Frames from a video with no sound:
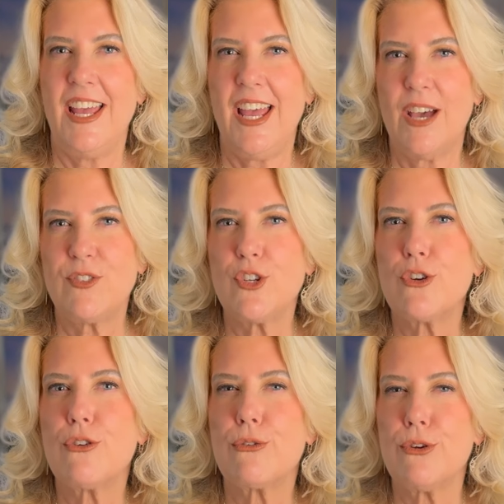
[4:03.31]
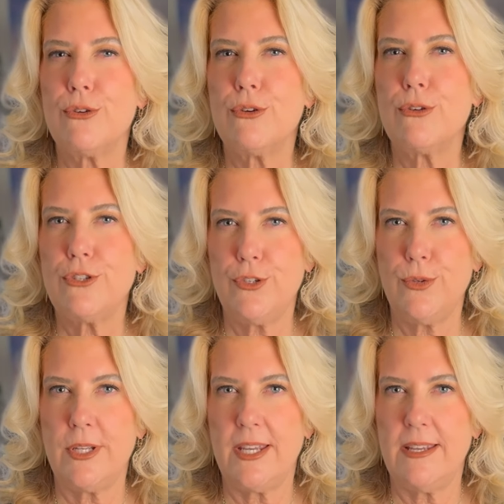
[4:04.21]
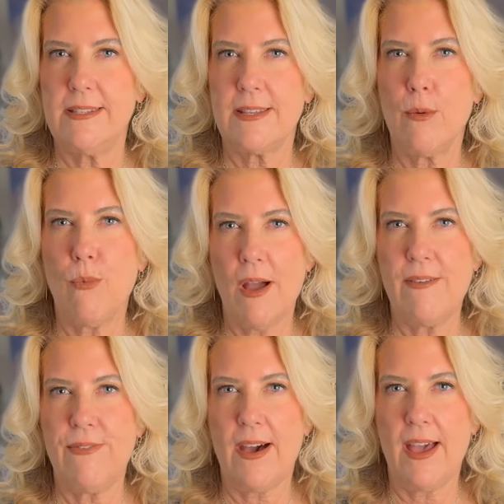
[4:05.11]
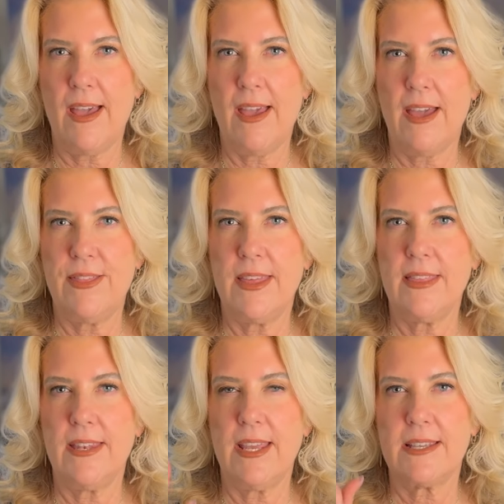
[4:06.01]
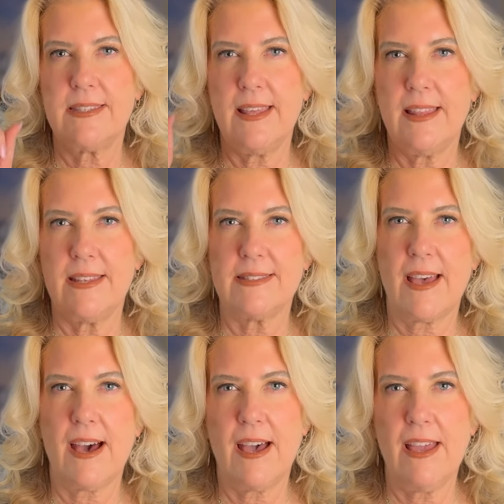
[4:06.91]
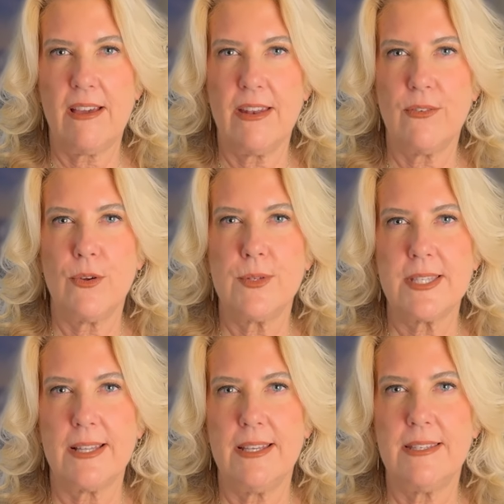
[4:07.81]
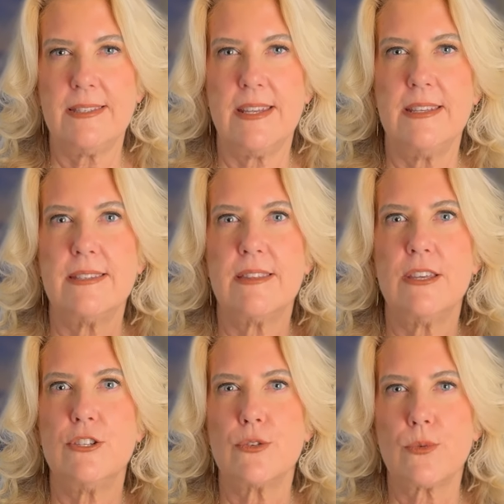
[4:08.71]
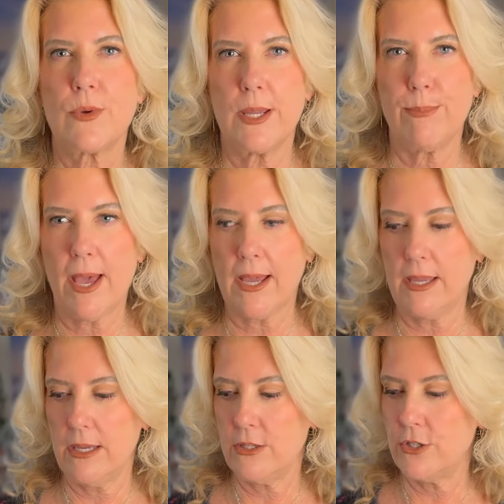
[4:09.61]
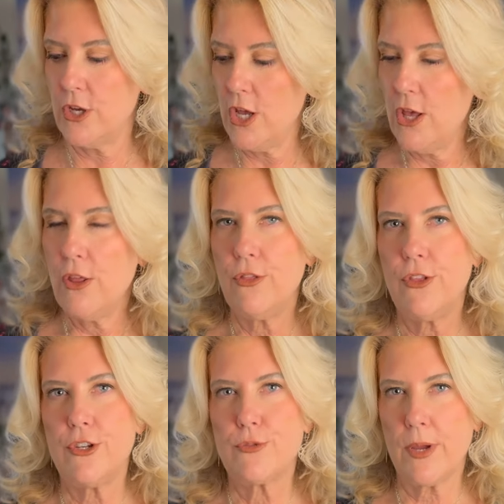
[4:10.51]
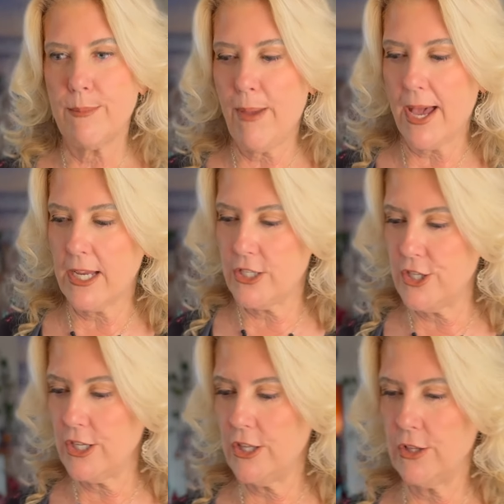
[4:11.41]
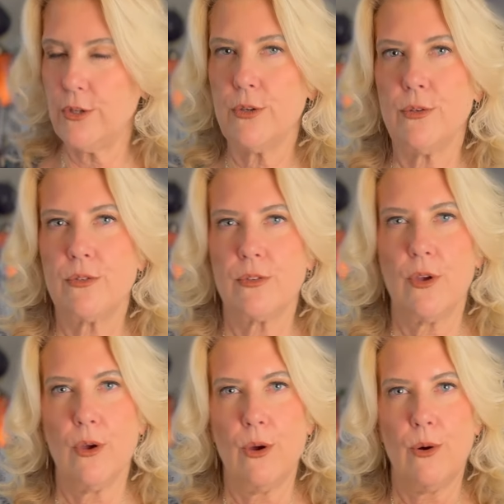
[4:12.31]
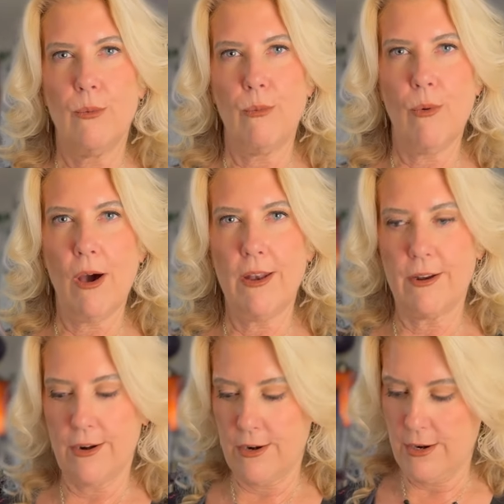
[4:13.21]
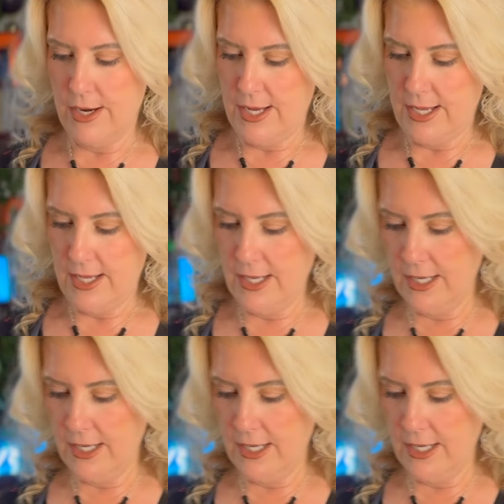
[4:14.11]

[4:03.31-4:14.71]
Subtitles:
After crew gratuities and Wi-Fi, I think the next thing that's high on everyone's list is the drink package. The drink package includes water. It